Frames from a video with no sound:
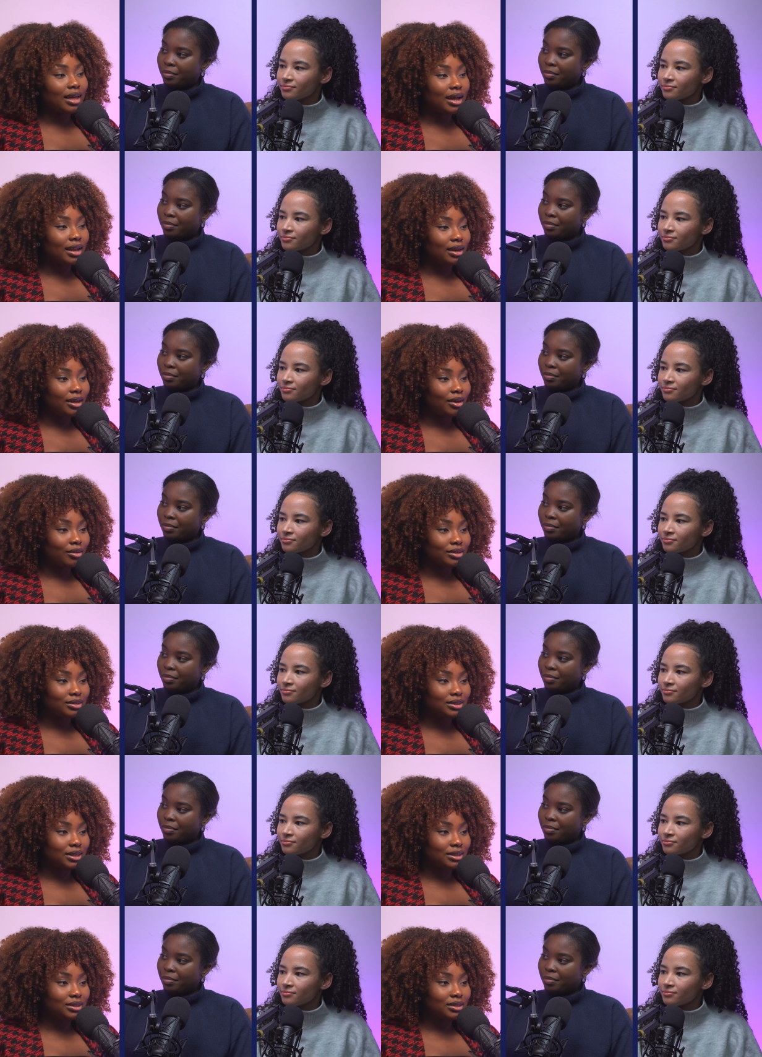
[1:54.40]
Speaker 1: that Lagos
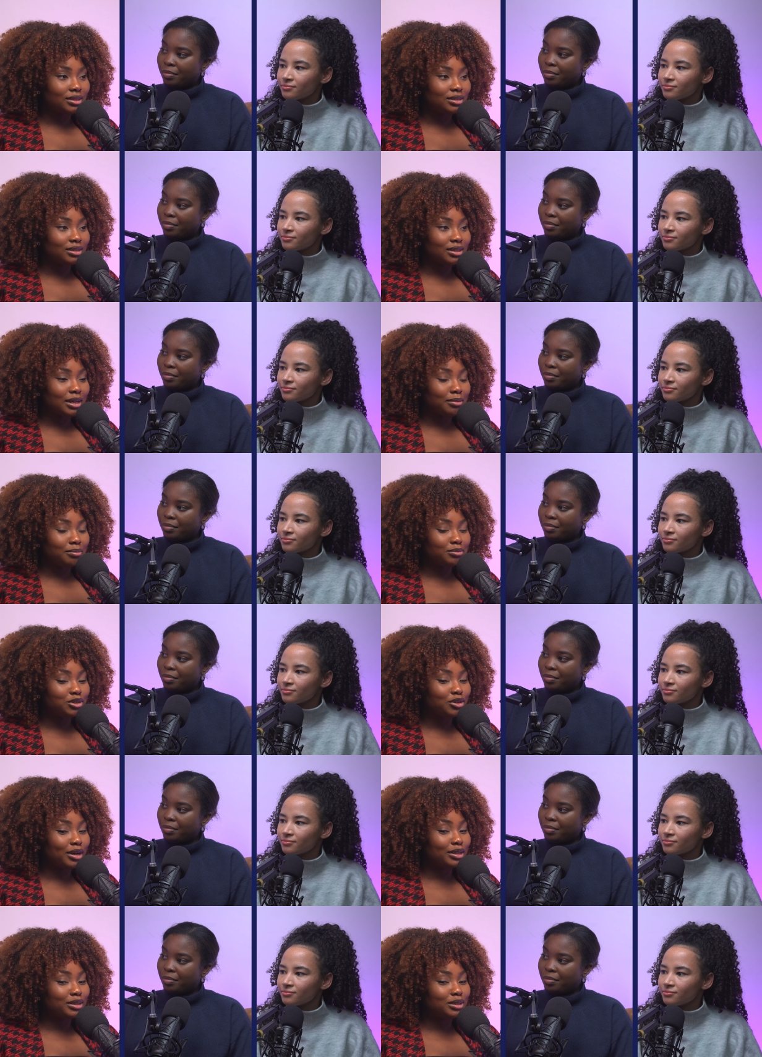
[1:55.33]
State is um,
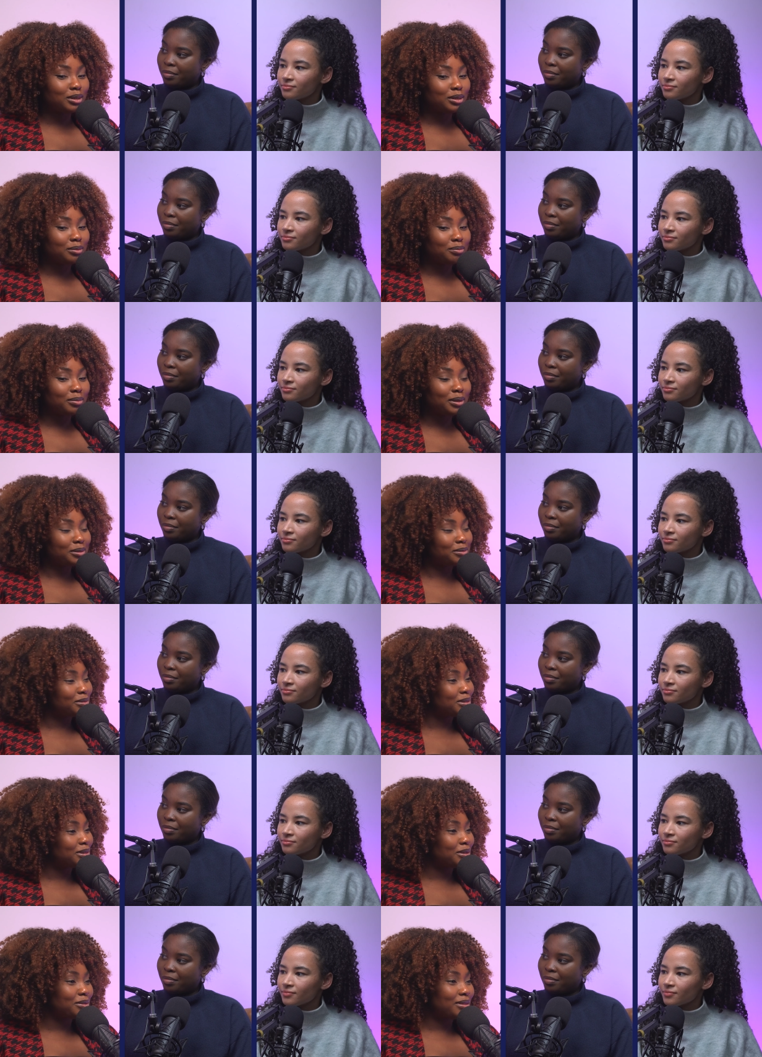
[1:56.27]
trying to put.
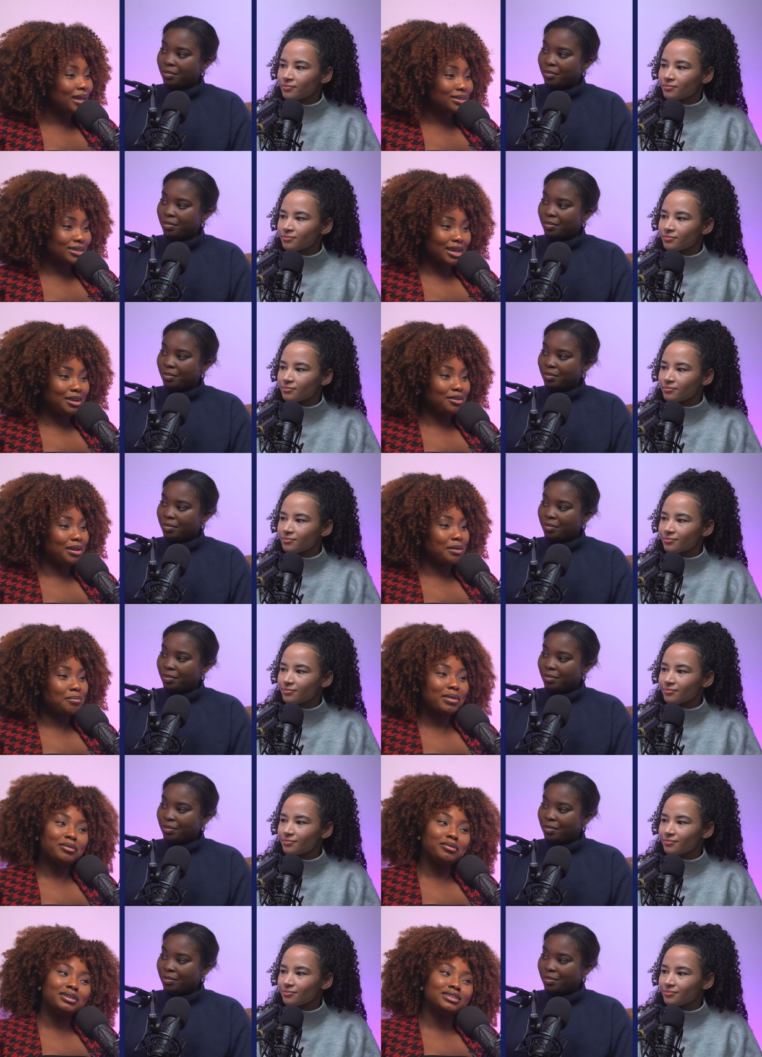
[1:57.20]
So that's kind of like
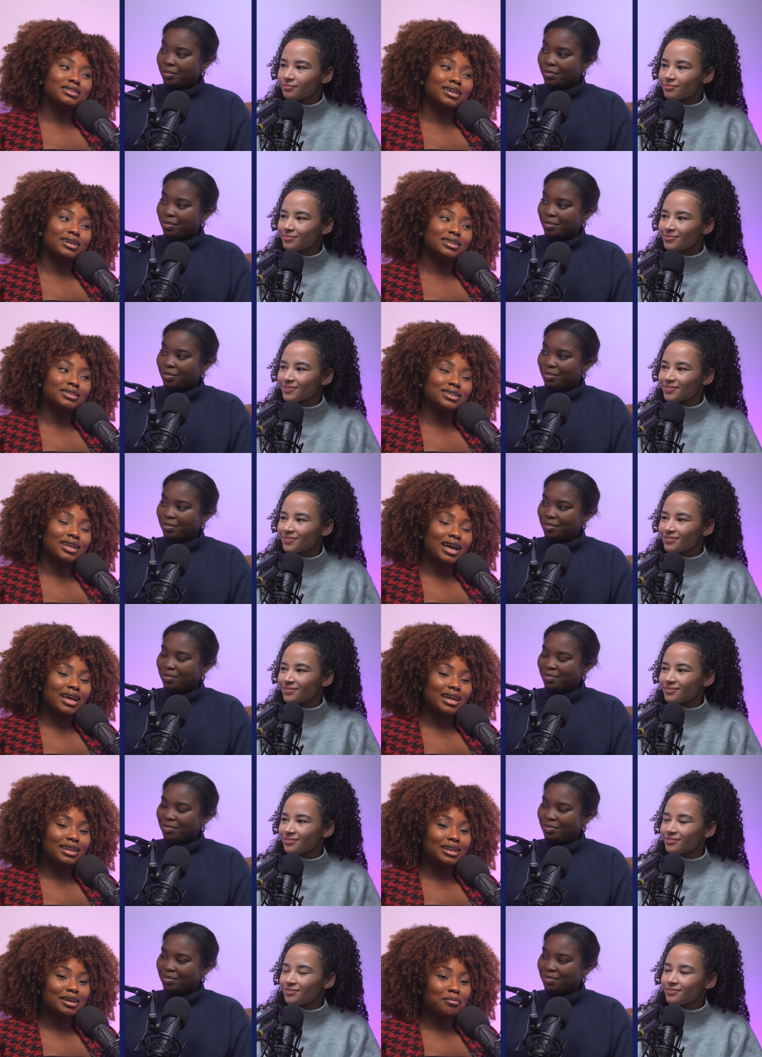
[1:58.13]
my research
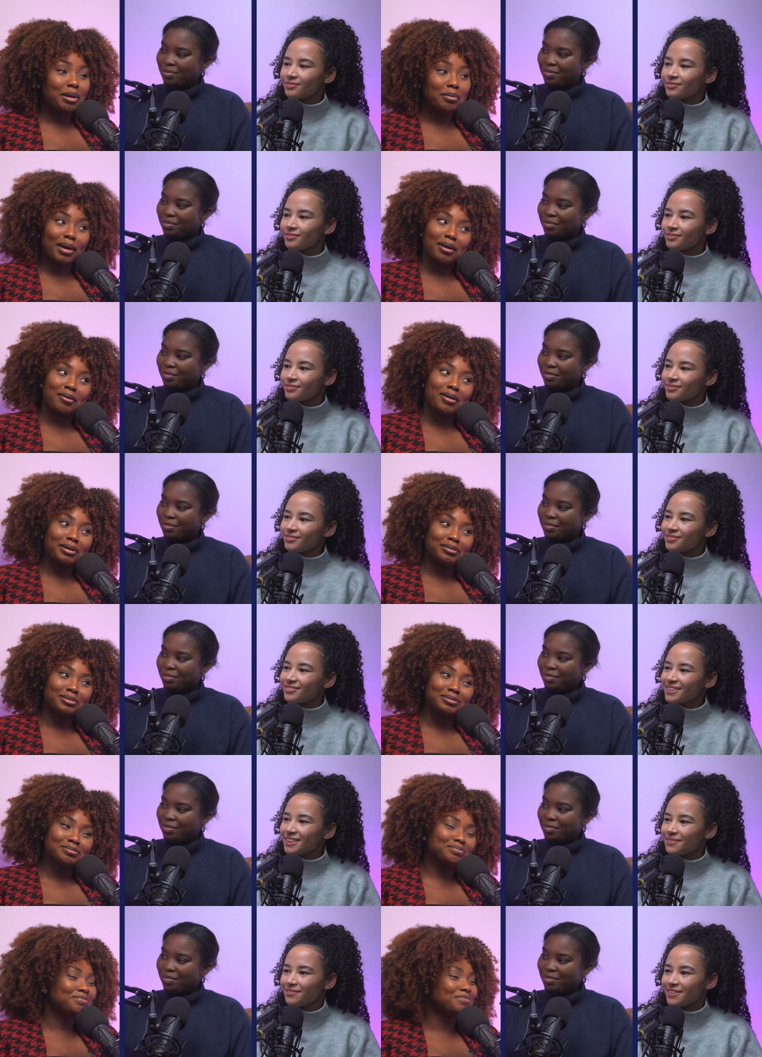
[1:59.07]
and my background.
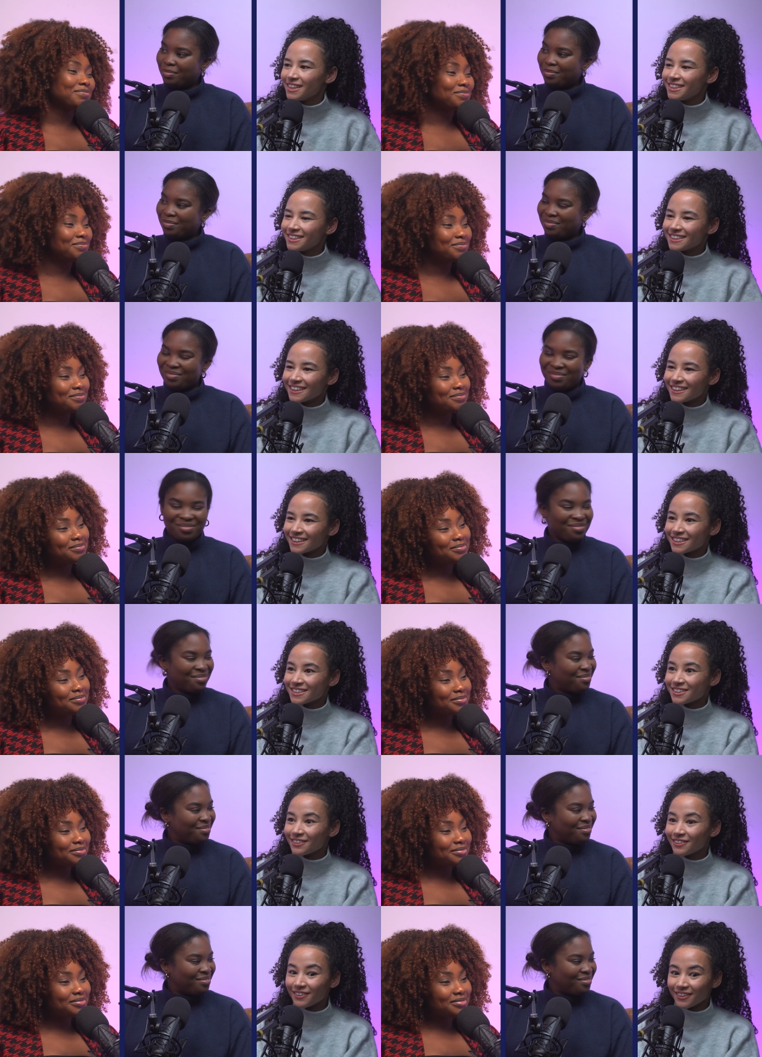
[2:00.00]
Speaker 2: Amazing.
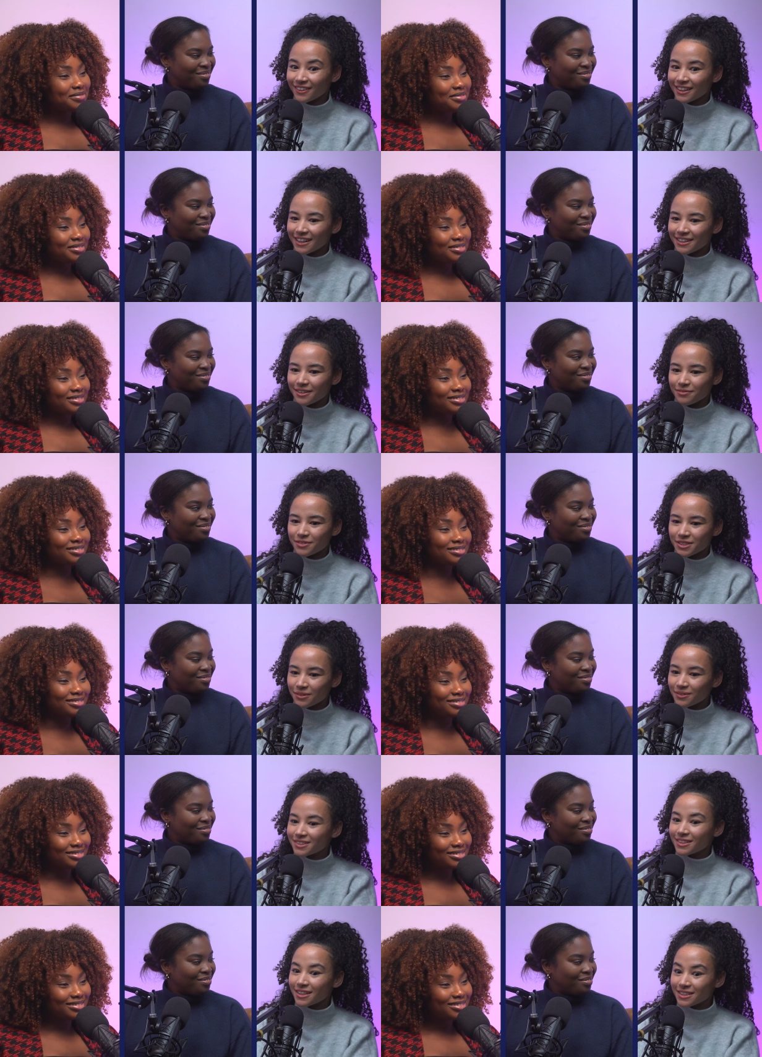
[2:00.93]
That's a lot. And I'm so
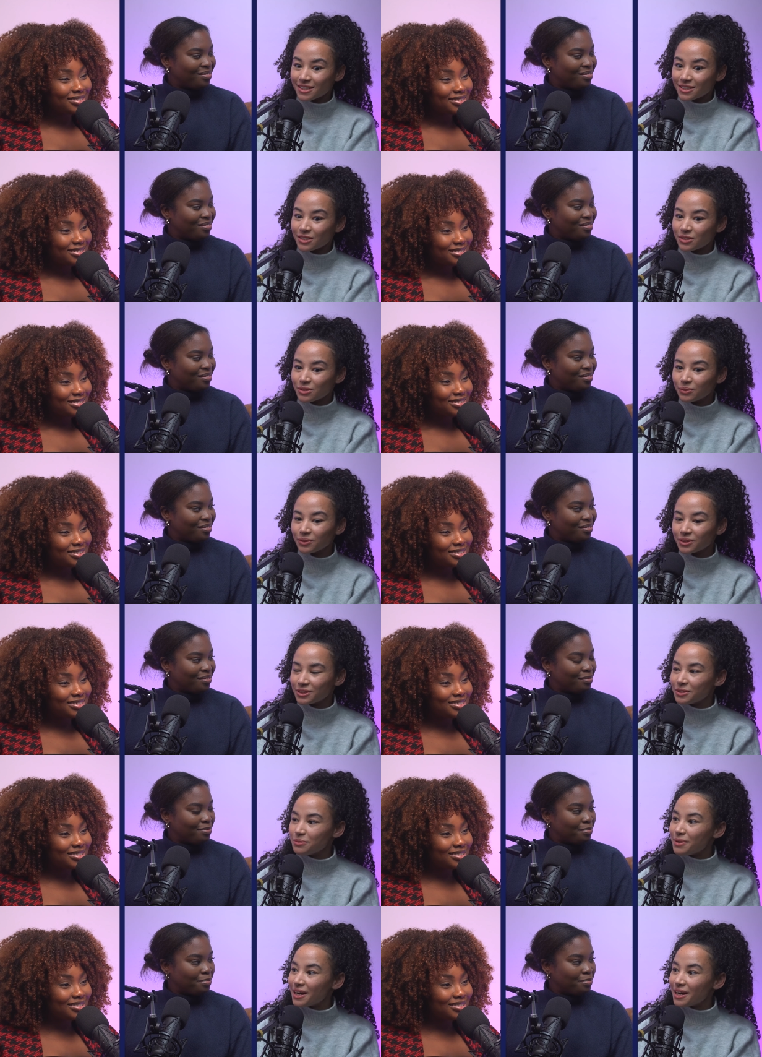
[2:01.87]
excited to talk to you